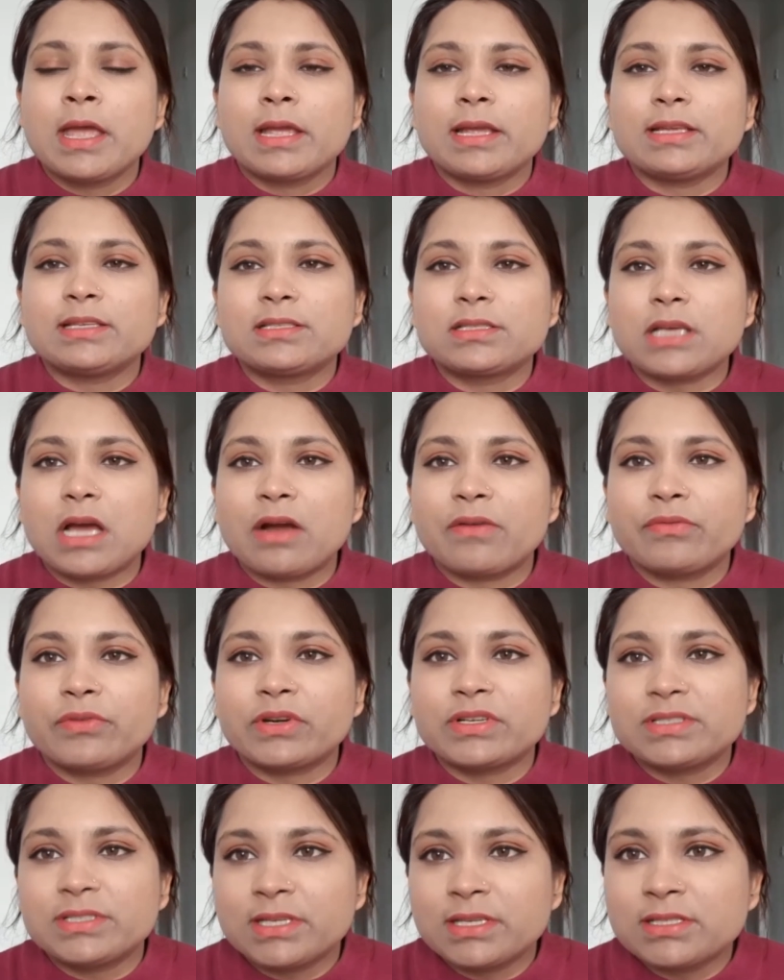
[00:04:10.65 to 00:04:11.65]
It's
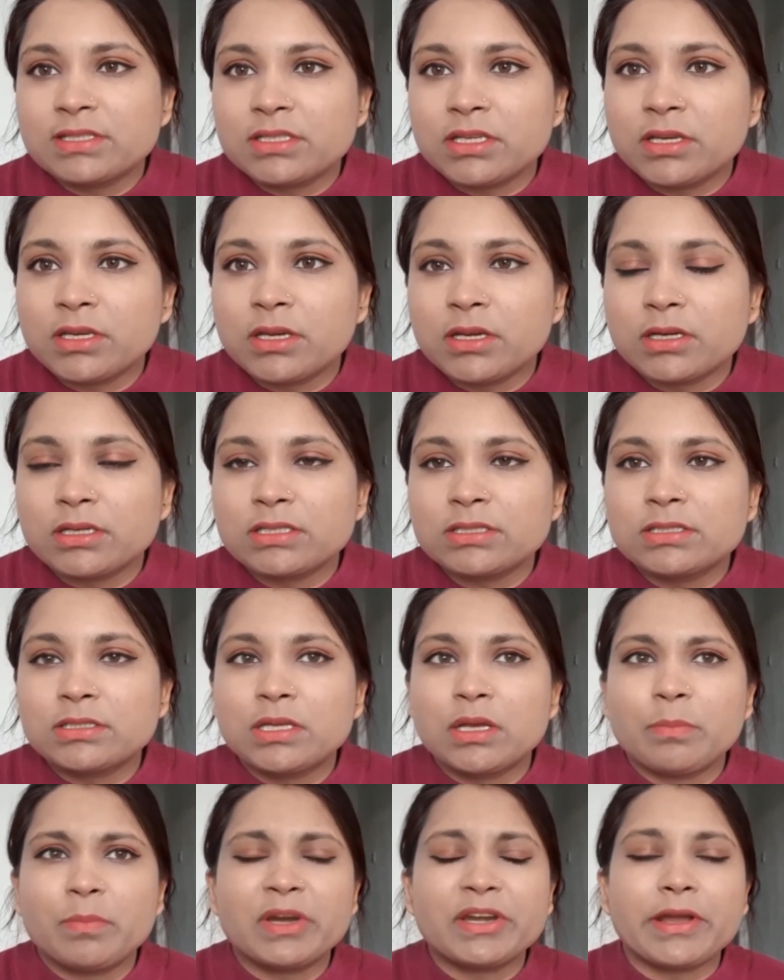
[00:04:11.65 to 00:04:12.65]
after 60
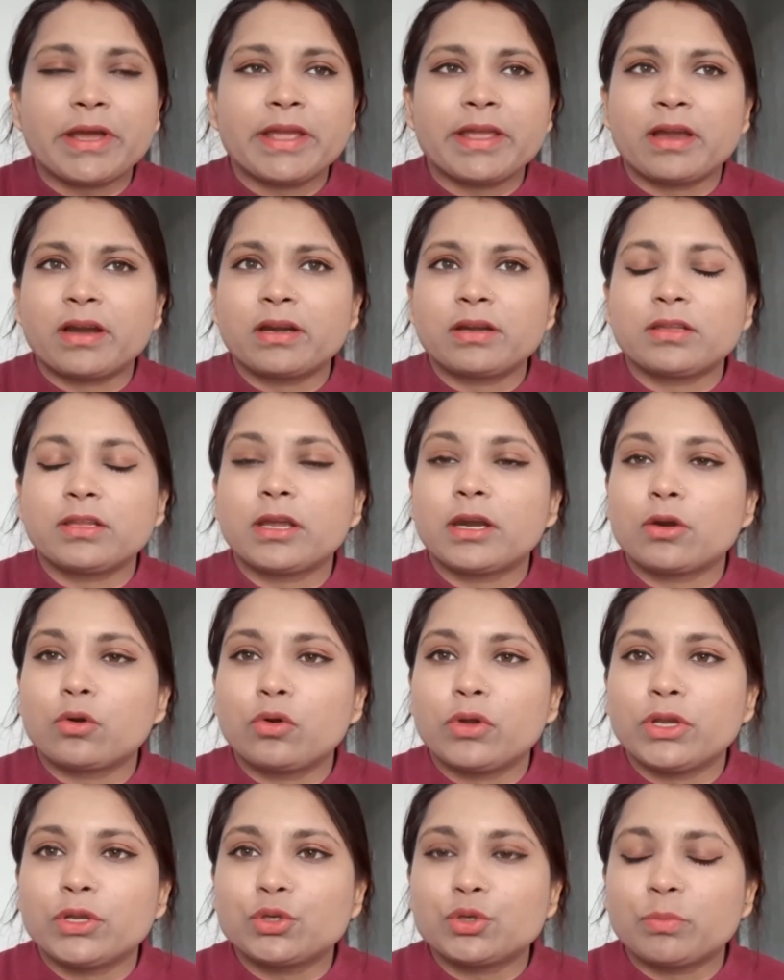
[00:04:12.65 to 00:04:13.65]
years, but I heard they are
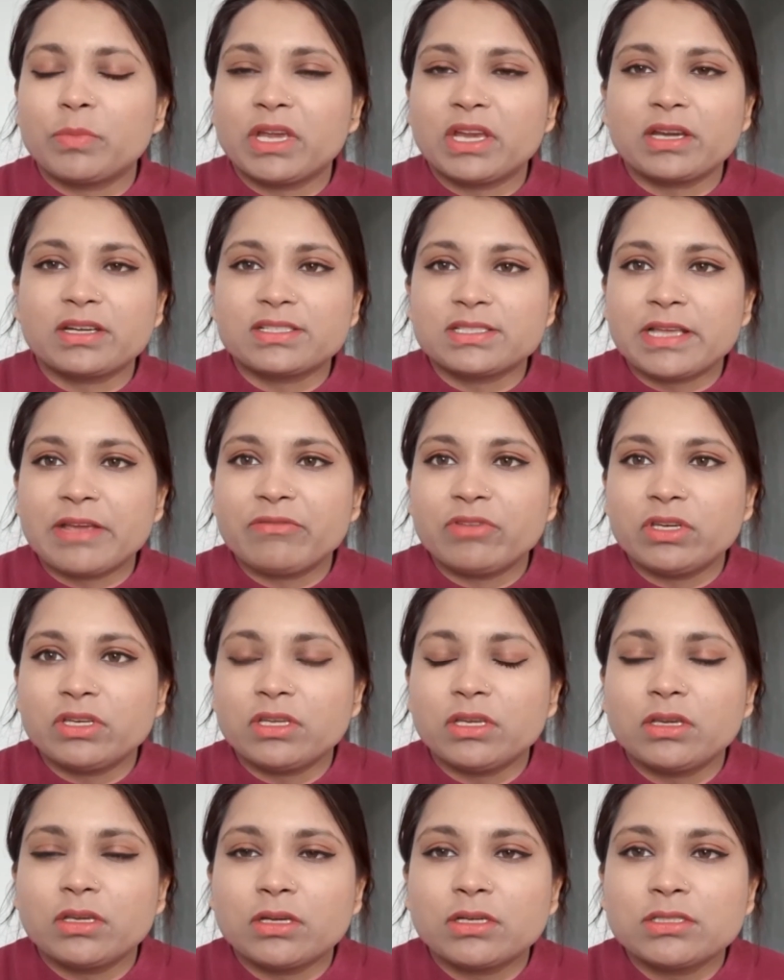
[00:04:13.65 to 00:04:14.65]
going to make it
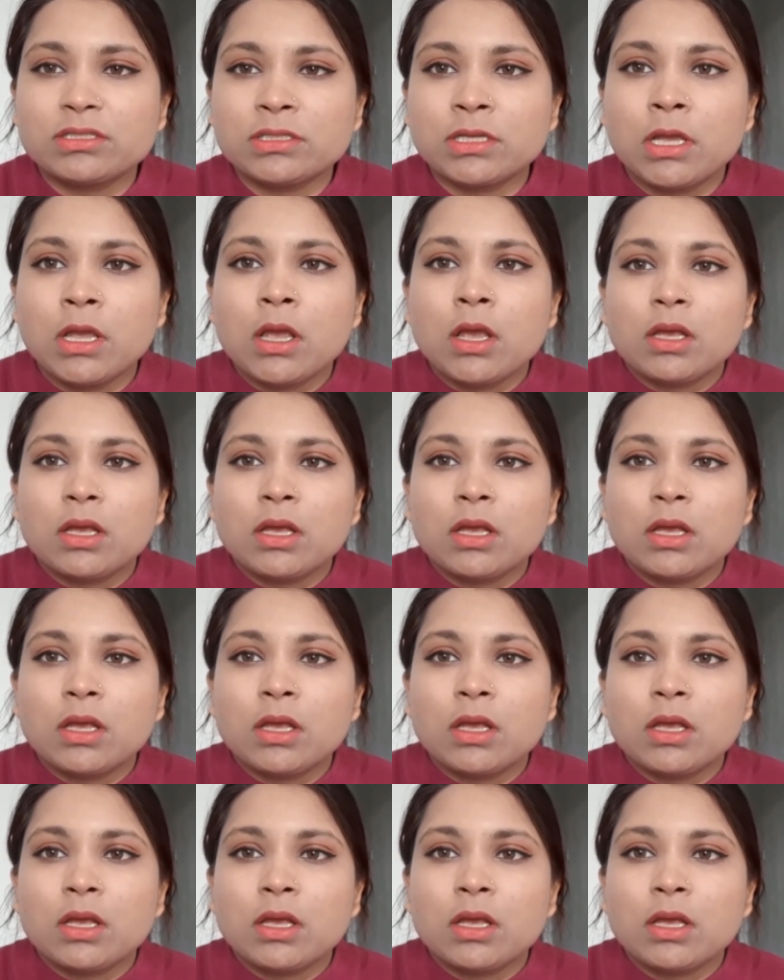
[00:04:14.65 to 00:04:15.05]
70 years.